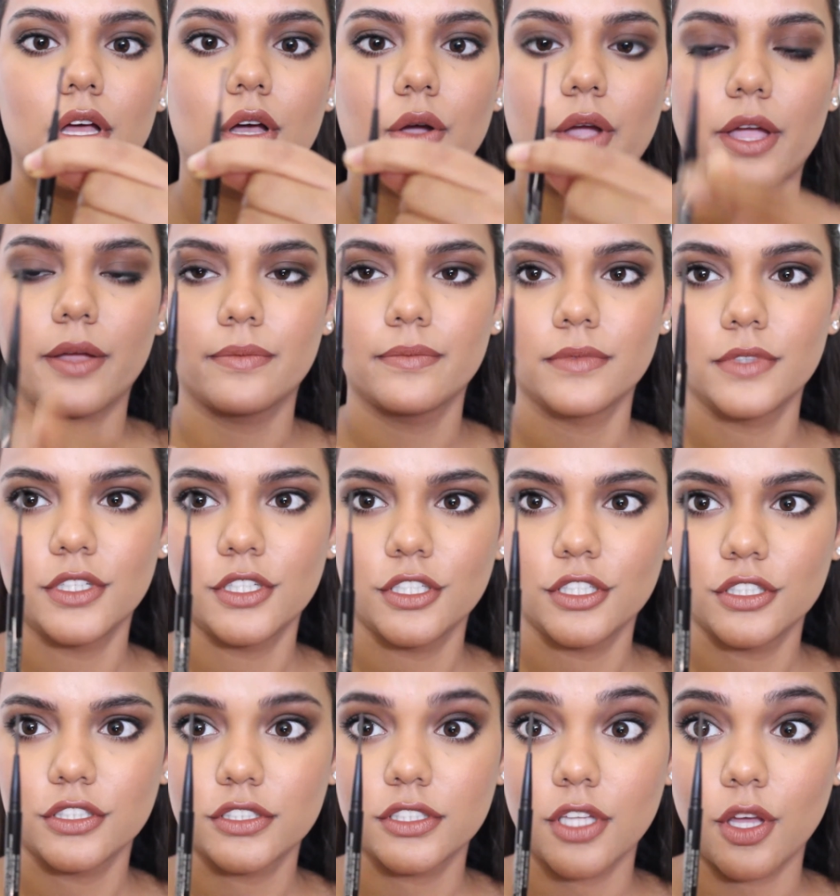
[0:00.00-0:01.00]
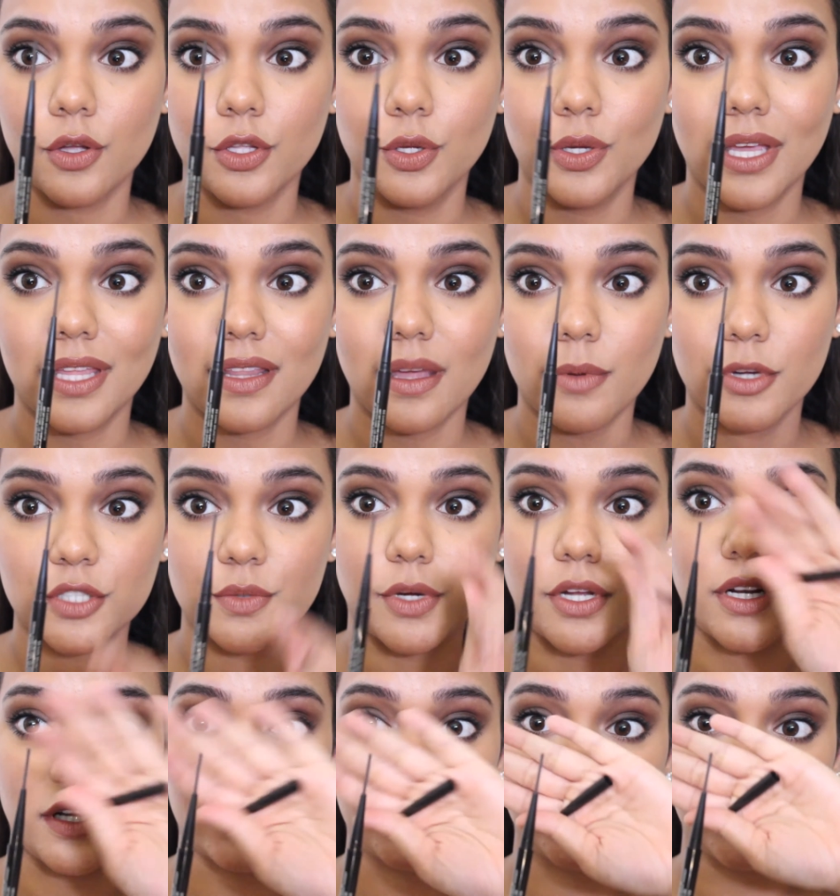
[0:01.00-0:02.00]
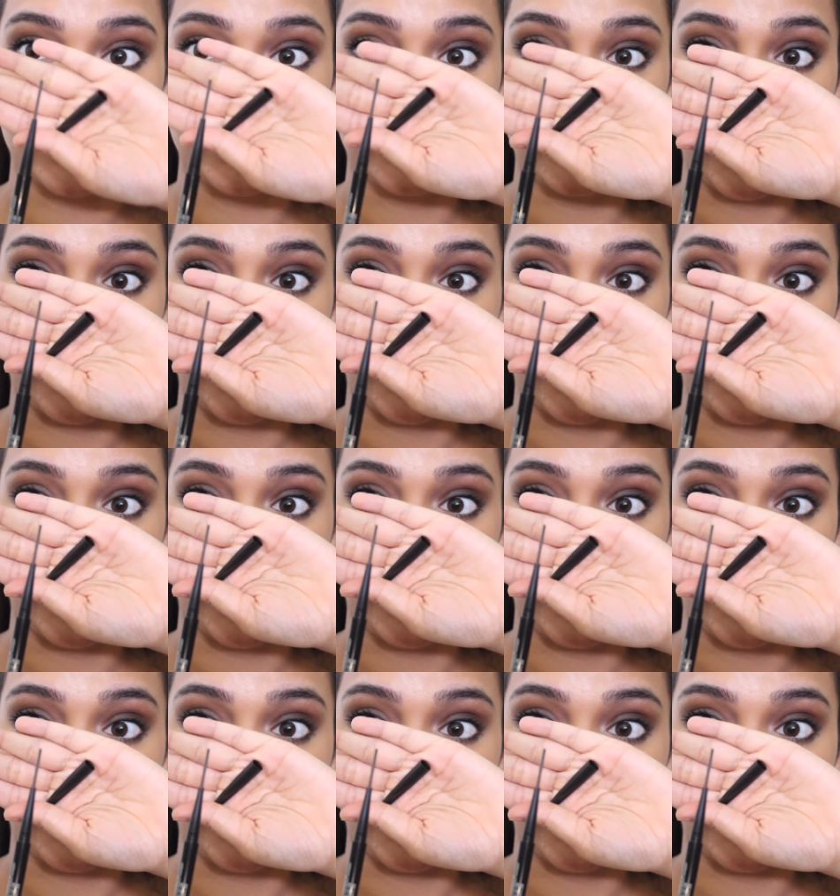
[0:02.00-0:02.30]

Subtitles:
Okay. So you get that much product.